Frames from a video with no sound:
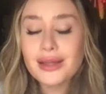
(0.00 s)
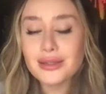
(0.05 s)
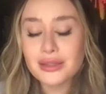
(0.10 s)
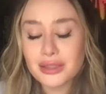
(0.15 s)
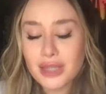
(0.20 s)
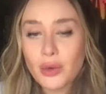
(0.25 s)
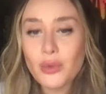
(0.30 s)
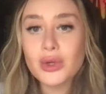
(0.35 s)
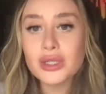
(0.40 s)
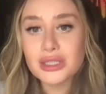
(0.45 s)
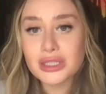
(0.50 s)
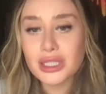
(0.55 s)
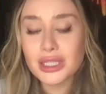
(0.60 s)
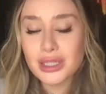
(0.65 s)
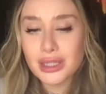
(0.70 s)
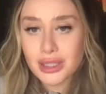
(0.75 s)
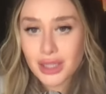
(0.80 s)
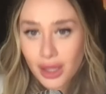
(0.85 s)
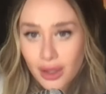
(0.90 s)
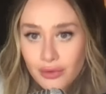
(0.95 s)
someone to
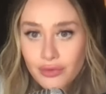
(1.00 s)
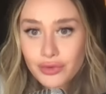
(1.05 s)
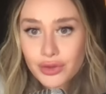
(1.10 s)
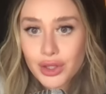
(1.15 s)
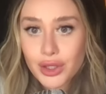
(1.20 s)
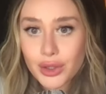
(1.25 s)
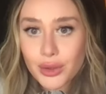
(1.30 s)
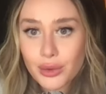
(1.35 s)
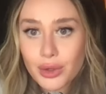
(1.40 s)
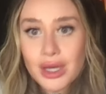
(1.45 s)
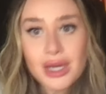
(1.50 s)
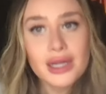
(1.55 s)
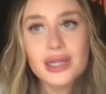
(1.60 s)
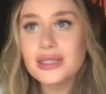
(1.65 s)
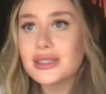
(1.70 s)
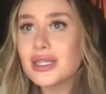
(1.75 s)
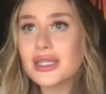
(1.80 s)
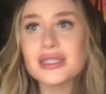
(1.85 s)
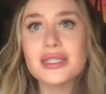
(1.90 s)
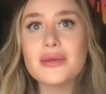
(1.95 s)
love you
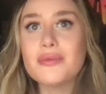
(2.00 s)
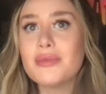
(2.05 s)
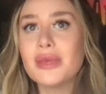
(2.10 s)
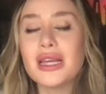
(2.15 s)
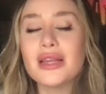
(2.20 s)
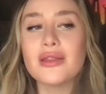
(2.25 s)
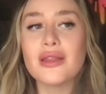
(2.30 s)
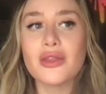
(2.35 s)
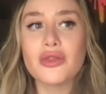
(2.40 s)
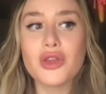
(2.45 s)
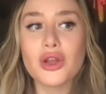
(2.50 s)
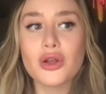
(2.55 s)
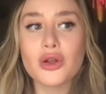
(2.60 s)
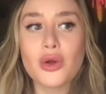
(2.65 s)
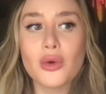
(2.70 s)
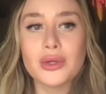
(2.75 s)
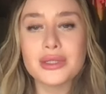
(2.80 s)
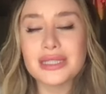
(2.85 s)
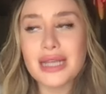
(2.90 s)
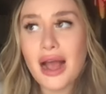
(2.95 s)
doesn't mean that they're
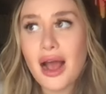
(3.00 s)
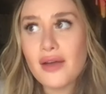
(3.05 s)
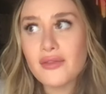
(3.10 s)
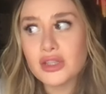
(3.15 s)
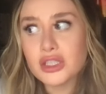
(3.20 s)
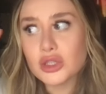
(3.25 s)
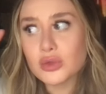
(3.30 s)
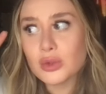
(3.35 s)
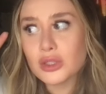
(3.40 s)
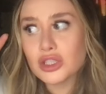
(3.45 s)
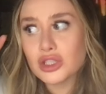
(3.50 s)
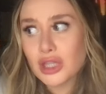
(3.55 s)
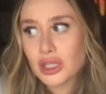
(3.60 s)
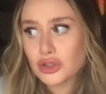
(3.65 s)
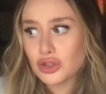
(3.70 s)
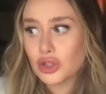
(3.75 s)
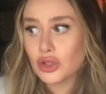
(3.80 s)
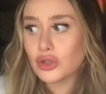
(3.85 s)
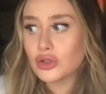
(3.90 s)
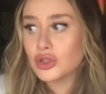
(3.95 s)
going to have a switch that
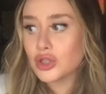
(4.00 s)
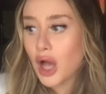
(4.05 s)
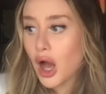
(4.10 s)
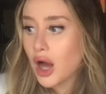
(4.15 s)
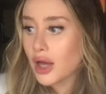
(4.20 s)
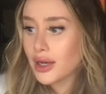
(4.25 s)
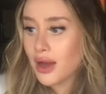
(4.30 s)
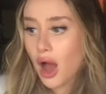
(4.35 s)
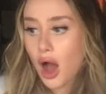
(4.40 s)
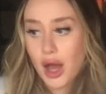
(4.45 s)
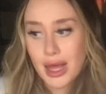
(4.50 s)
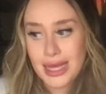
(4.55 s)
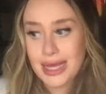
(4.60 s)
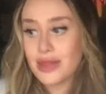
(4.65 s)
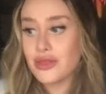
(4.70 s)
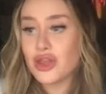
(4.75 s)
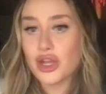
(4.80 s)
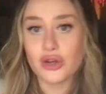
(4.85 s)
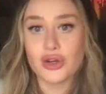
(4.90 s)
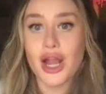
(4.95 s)
turns on
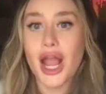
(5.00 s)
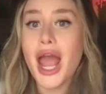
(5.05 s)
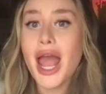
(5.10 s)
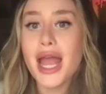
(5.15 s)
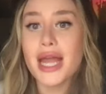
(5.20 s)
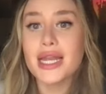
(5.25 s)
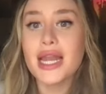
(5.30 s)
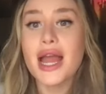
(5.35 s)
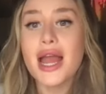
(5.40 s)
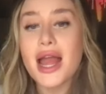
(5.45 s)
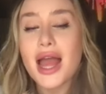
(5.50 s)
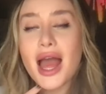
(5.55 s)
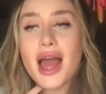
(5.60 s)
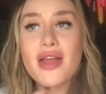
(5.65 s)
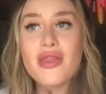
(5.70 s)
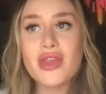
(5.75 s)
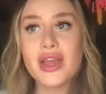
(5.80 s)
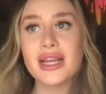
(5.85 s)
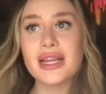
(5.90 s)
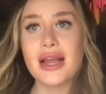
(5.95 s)
in their head
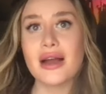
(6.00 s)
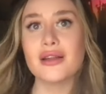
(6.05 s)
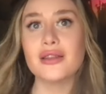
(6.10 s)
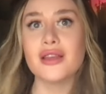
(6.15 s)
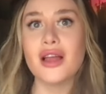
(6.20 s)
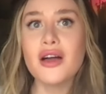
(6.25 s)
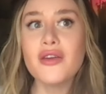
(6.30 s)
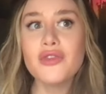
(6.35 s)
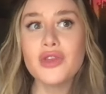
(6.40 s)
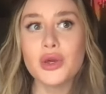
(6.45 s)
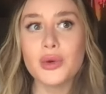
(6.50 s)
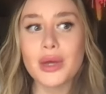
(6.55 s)
and they now love you.